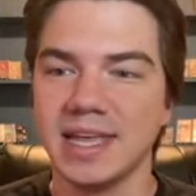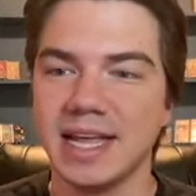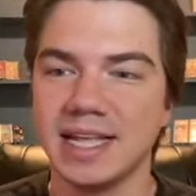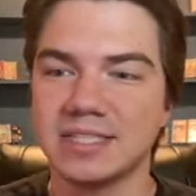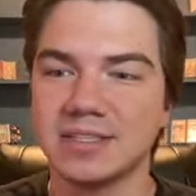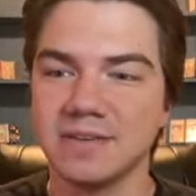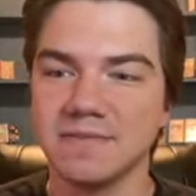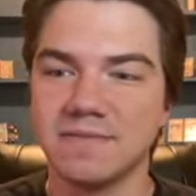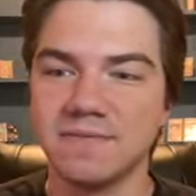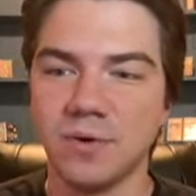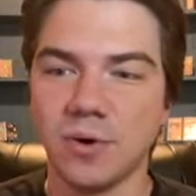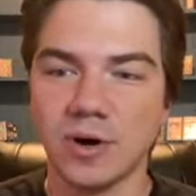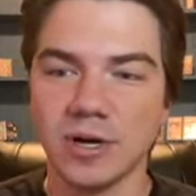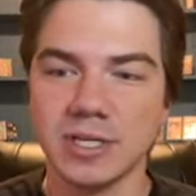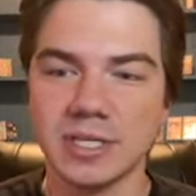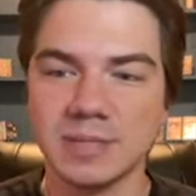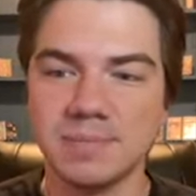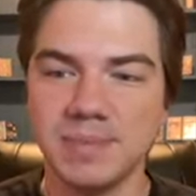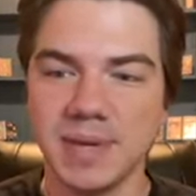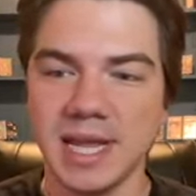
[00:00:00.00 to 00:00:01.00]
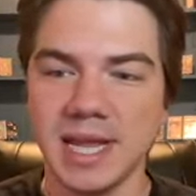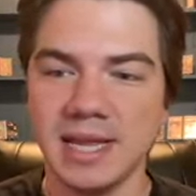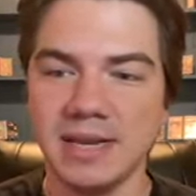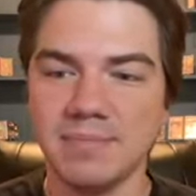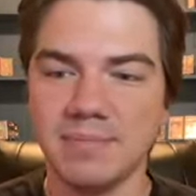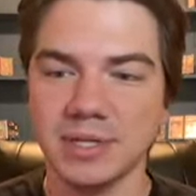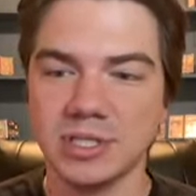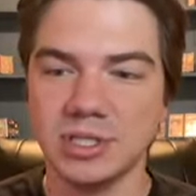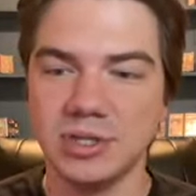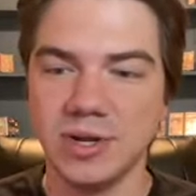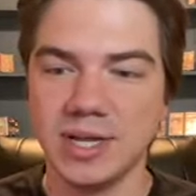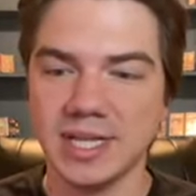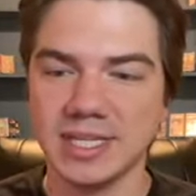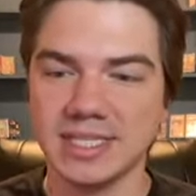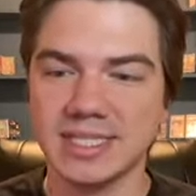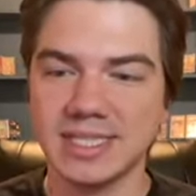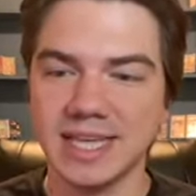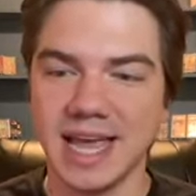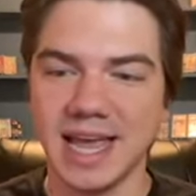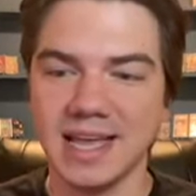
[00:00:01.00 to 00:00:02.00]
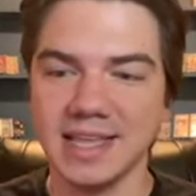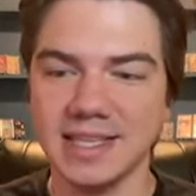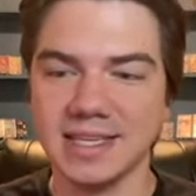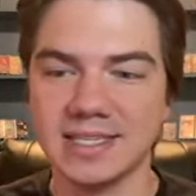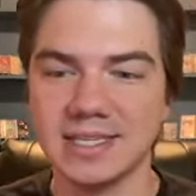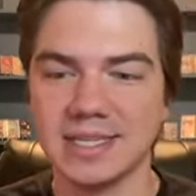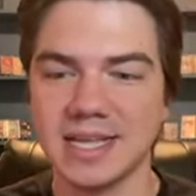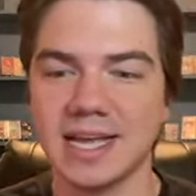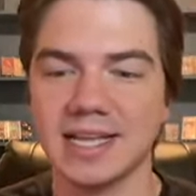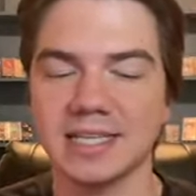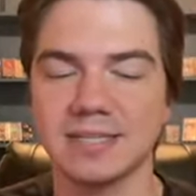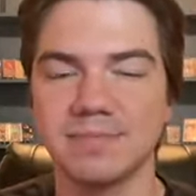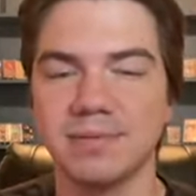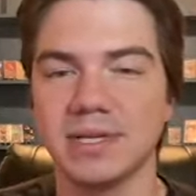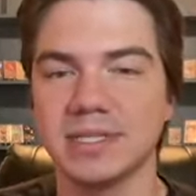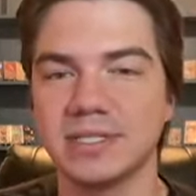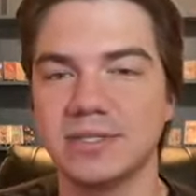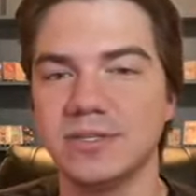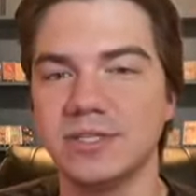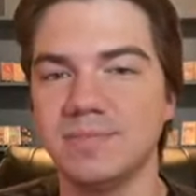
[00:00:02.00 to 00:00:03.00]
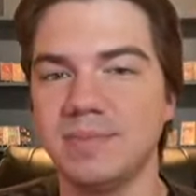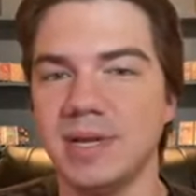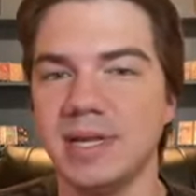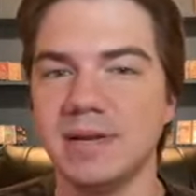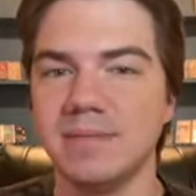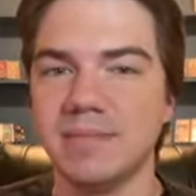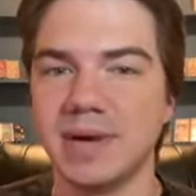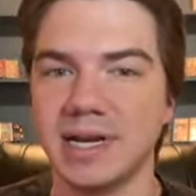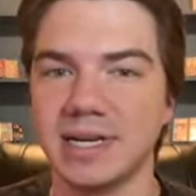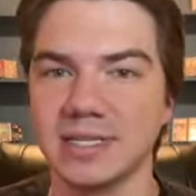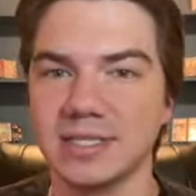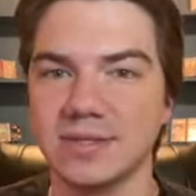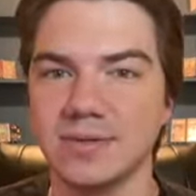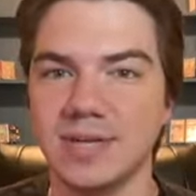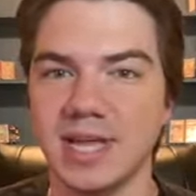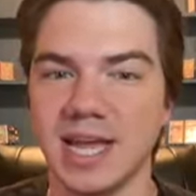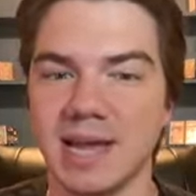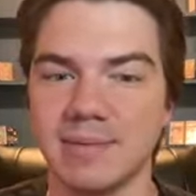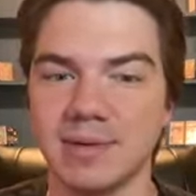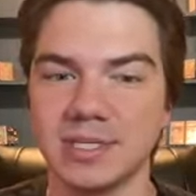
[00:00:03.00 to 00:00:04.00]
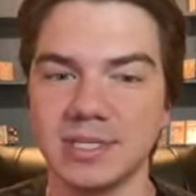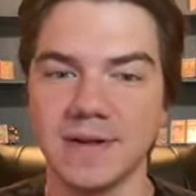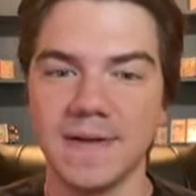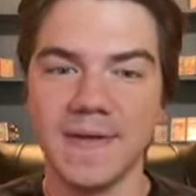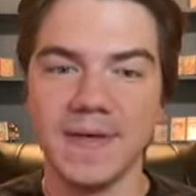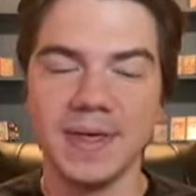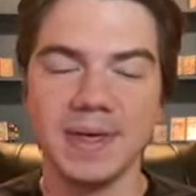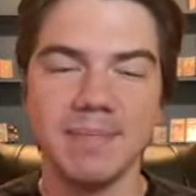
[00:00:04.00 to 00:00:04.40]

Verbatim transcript: It's four speed, but you can say this attack is plus two speed and minus two damage,